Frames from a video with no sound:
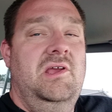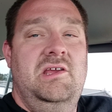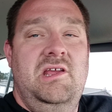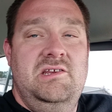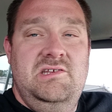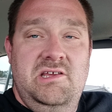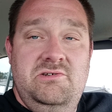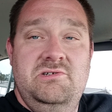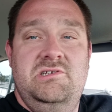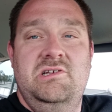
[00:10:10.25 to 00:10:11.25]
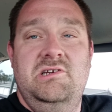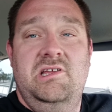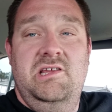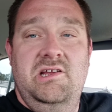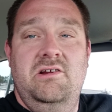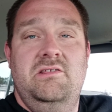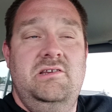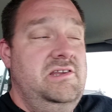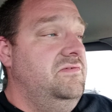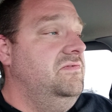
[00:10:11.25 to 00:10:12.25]
it's interesting to hear
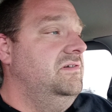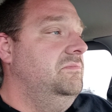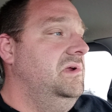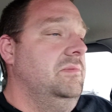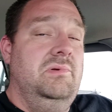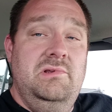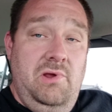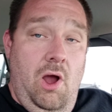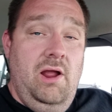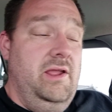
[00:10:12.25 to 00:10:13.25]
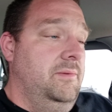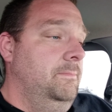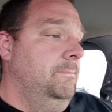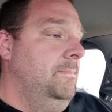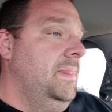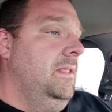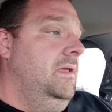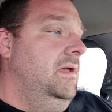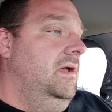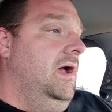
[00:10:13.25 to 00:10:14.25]
the different people talking.
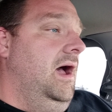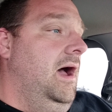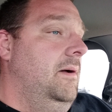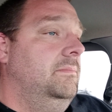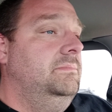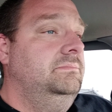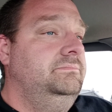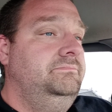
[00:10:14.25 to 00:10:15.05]
The